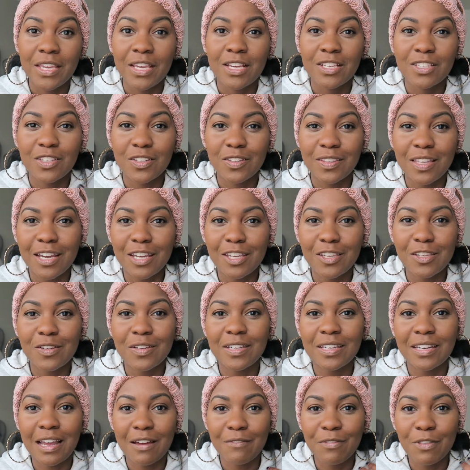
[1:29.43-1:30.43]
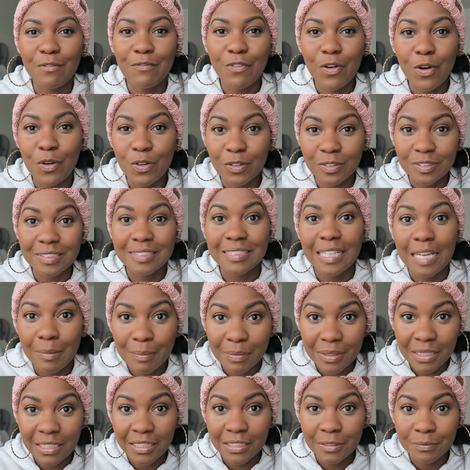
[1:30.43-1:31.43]
so that you can have the vocal
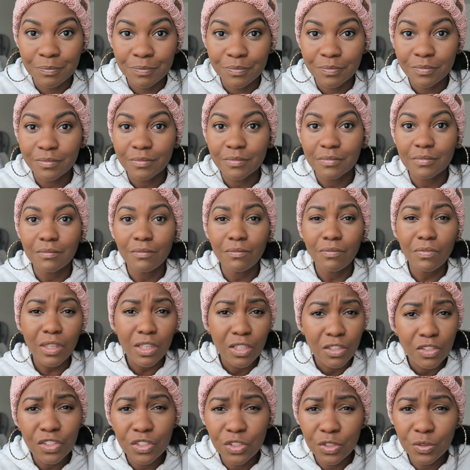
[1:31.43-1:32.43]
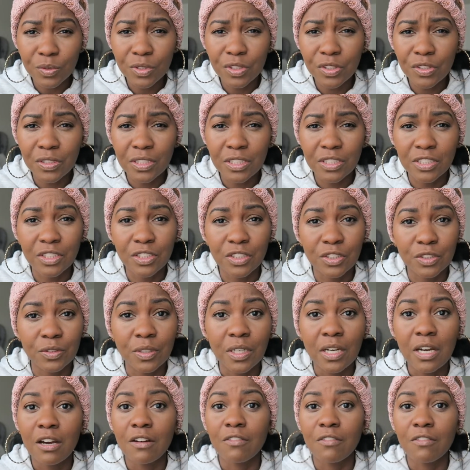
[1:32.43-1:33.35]
stamina to do what you need to do.